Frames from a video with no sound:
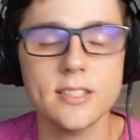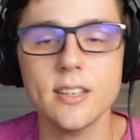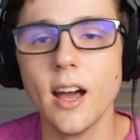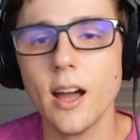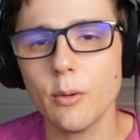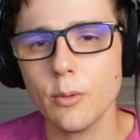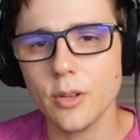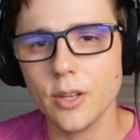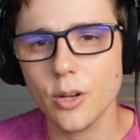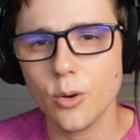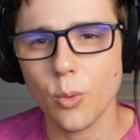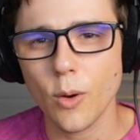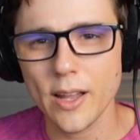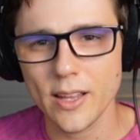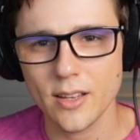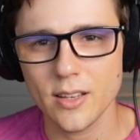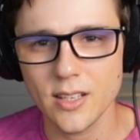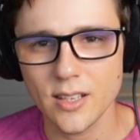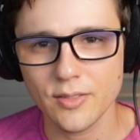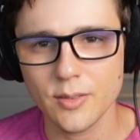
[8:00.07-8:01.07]
not really quite
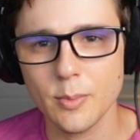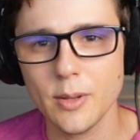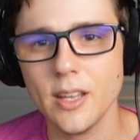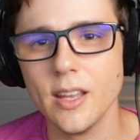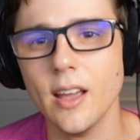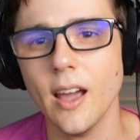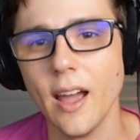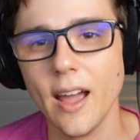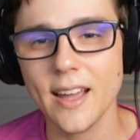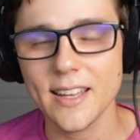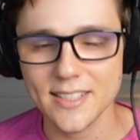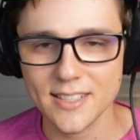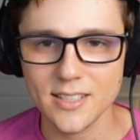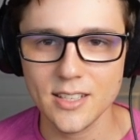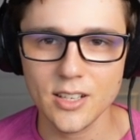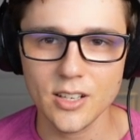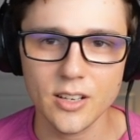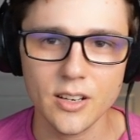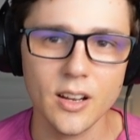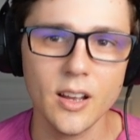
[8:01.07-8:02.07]
good enough to be S
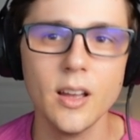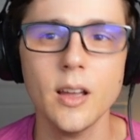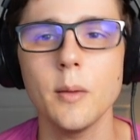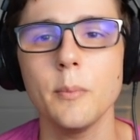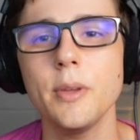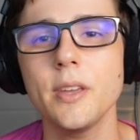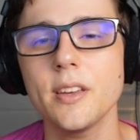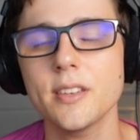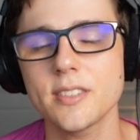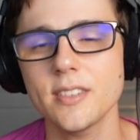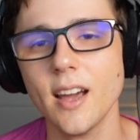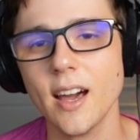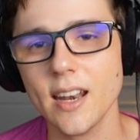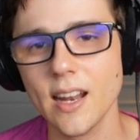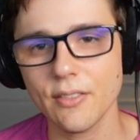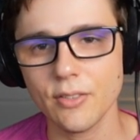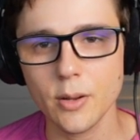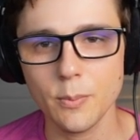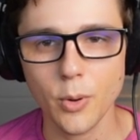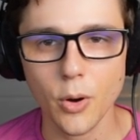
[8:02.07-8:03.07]
tier because not
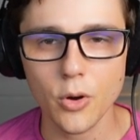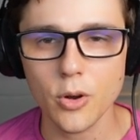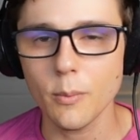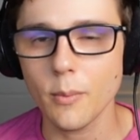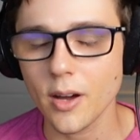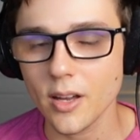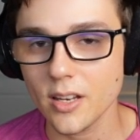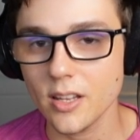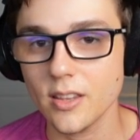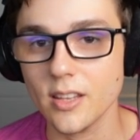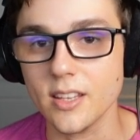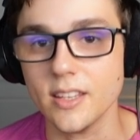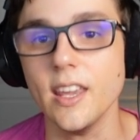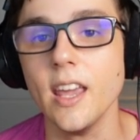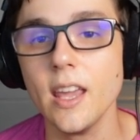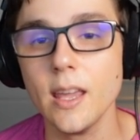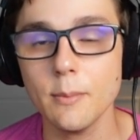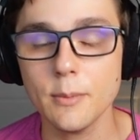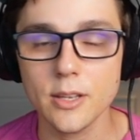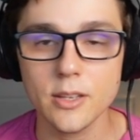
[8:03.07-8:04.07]
every Pokemon in the
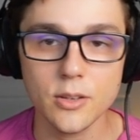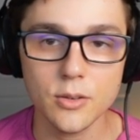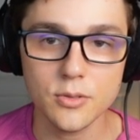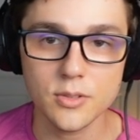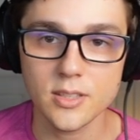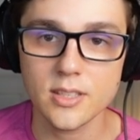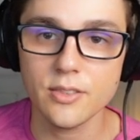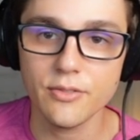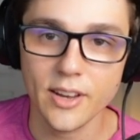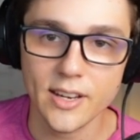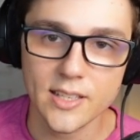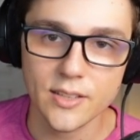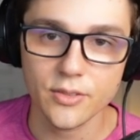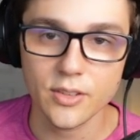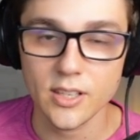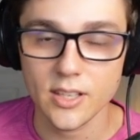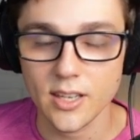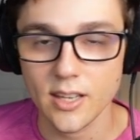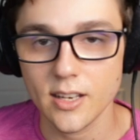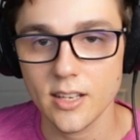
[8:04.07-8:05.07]
game can use this
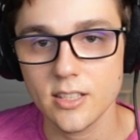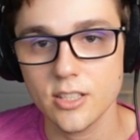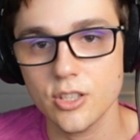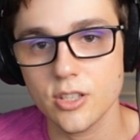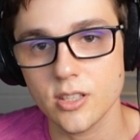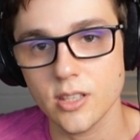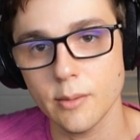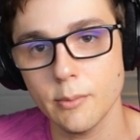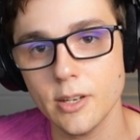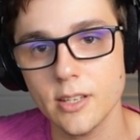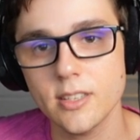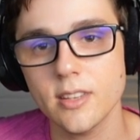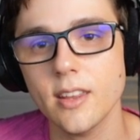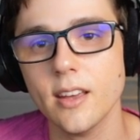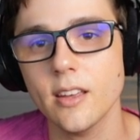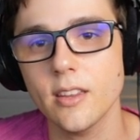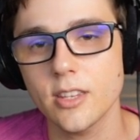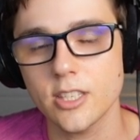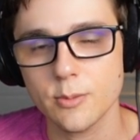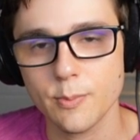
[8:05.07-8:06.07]
effectively. It is just limited
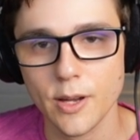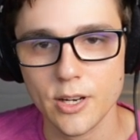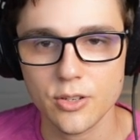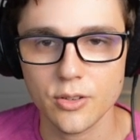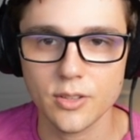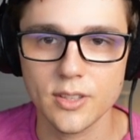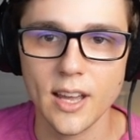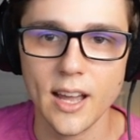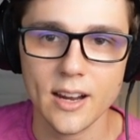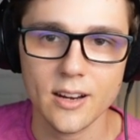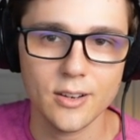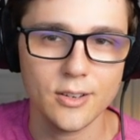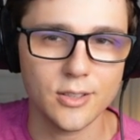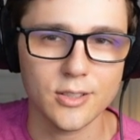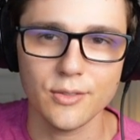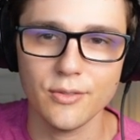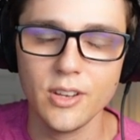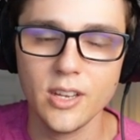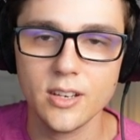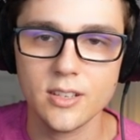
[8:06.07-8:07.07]
to the special attackers,
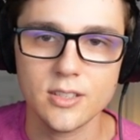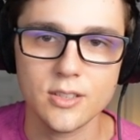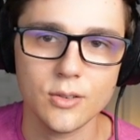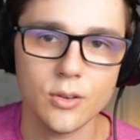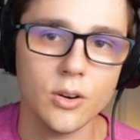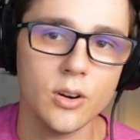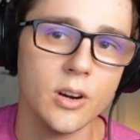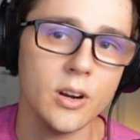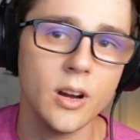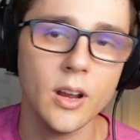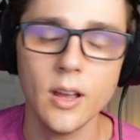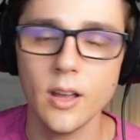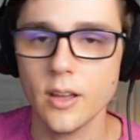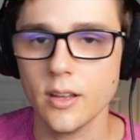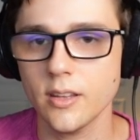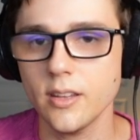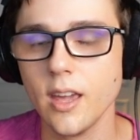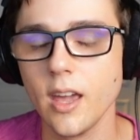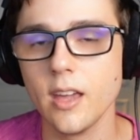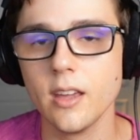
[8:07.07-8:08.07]
Venusaur,
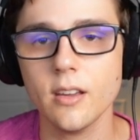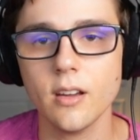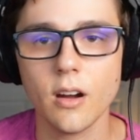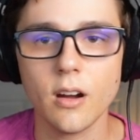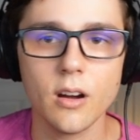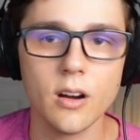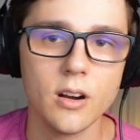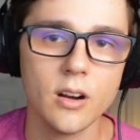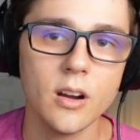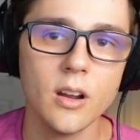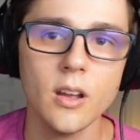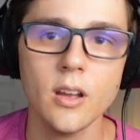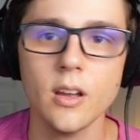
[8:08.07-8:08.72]
Gengar,